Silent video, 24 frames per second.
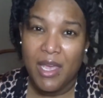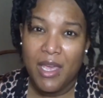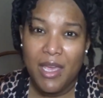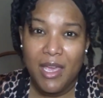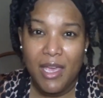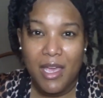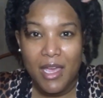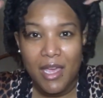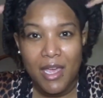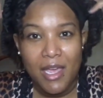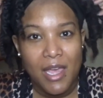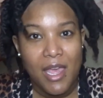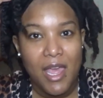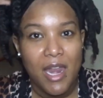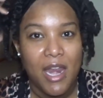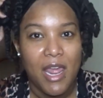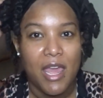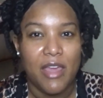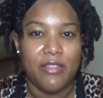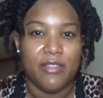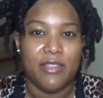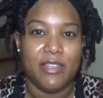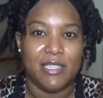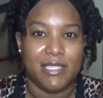And
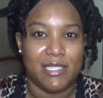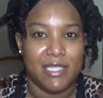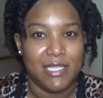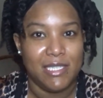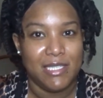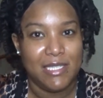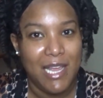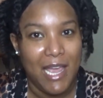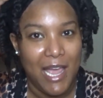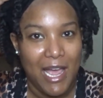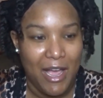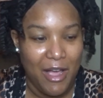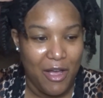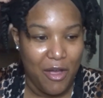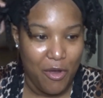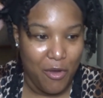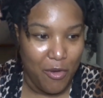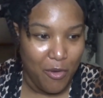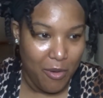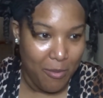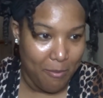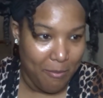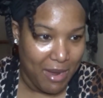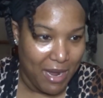this is
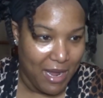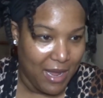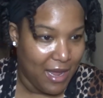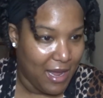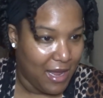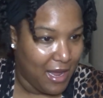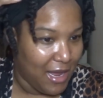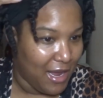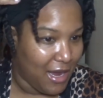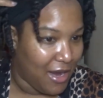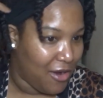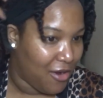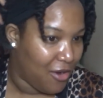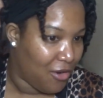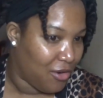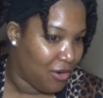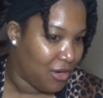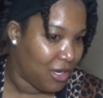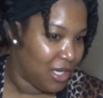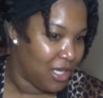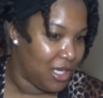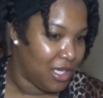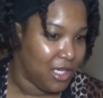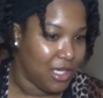how my hair
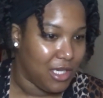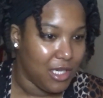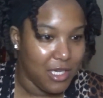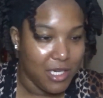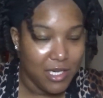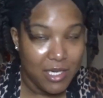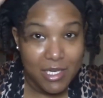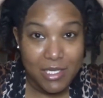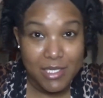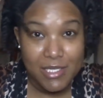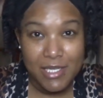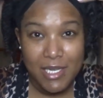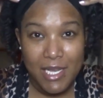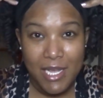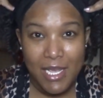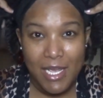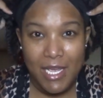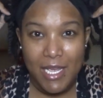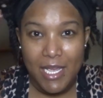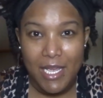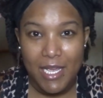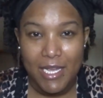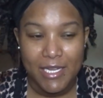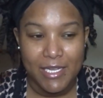looks.
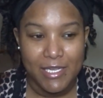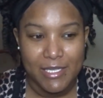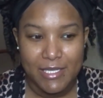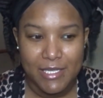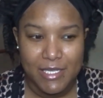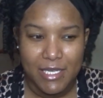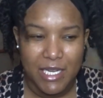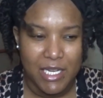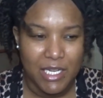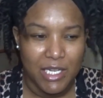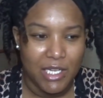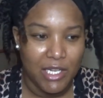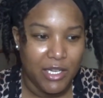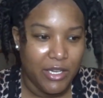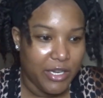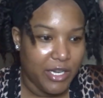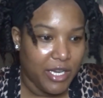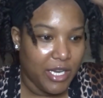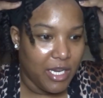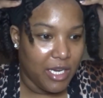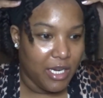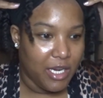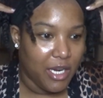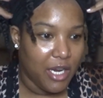It's
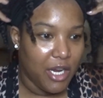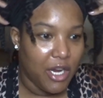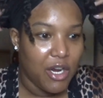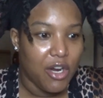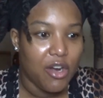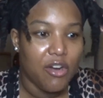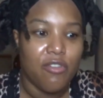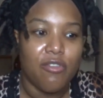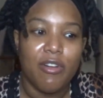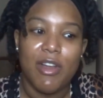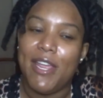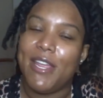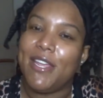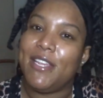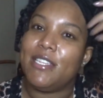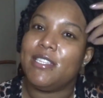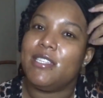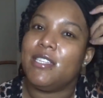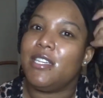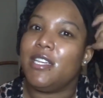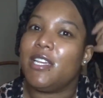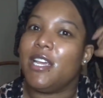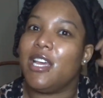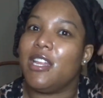looking
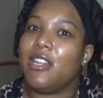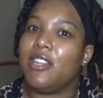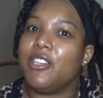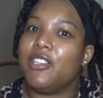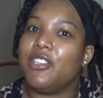crazy, and the